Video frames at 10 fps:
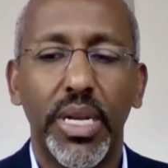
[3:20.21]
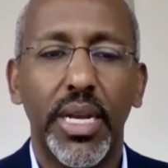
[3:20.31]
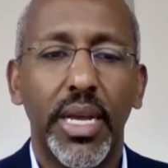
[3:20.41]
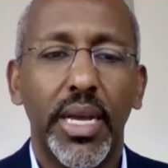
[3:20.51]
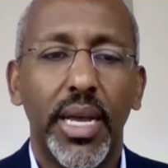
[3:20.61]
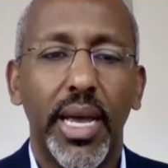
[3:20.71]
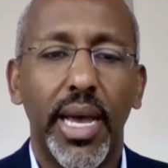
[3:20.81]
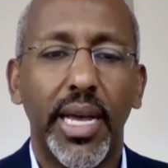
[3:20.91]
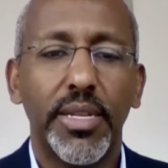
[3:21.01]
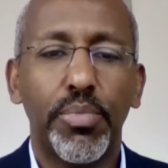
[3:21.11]
But
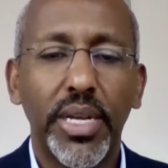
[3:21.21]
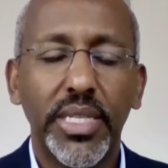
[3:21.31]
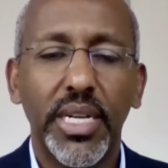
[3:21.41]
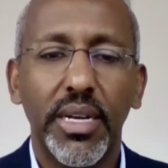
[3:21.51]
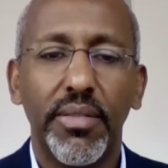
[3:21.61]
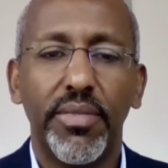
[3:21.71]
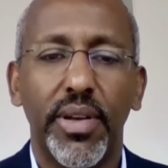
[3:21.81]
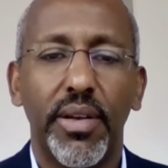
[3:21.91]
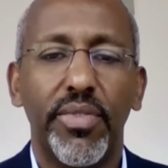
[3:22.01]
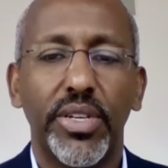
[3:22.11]
as the president
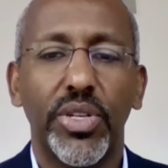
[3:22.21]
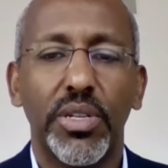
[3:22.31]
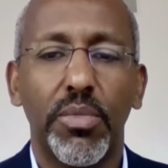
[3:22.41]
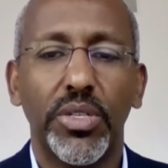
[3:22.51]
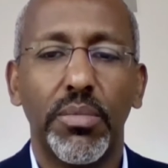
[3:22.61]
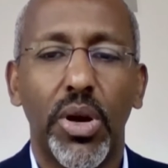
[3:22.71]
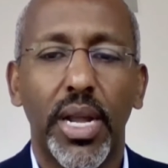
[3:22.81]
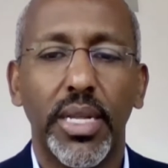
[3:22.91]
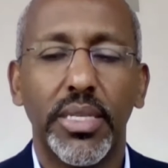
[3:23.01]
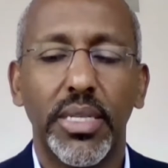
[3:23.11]
of Viatris Emerging
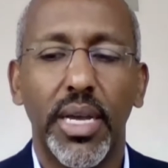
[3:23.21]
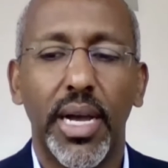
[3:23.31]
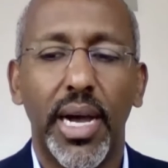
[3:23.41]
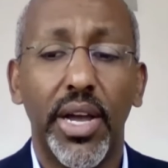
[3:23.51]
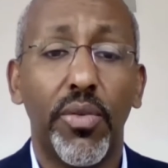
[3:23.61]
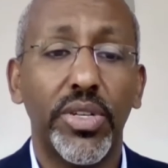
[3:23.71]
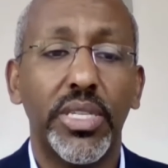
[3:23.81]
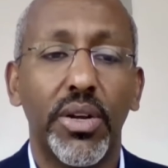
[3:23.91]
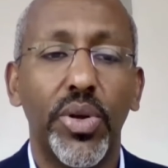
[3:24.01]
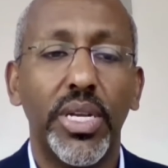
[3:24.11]
Markets, I
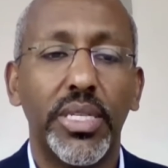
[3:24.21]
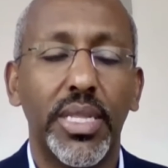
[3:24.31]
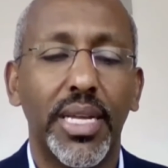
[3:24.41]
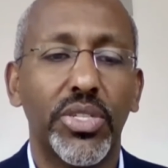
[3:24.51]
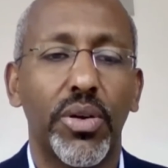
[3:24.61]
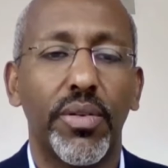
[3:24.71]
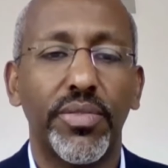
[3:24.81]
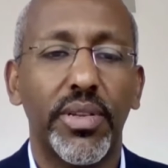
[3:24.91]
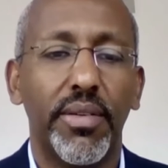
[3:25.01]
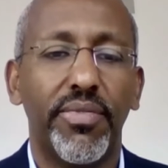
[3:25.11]
oversee a region that
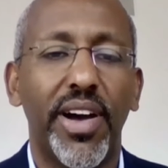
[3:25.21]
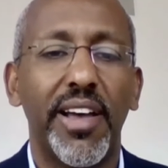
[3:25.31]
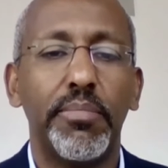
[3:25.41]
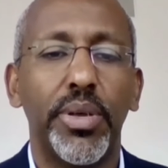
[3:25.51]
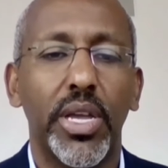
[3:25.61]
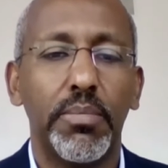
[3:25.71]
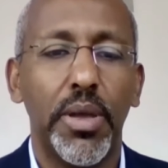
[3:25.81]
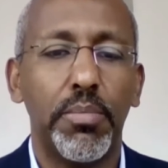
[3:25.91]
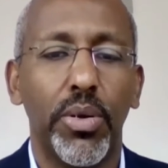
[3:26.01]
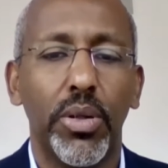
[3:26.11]
serves 5 billion
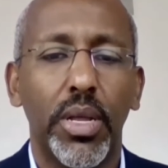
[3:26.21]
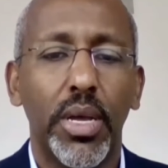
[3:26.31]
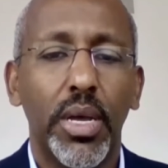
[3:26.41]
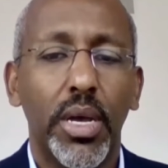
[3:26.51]
people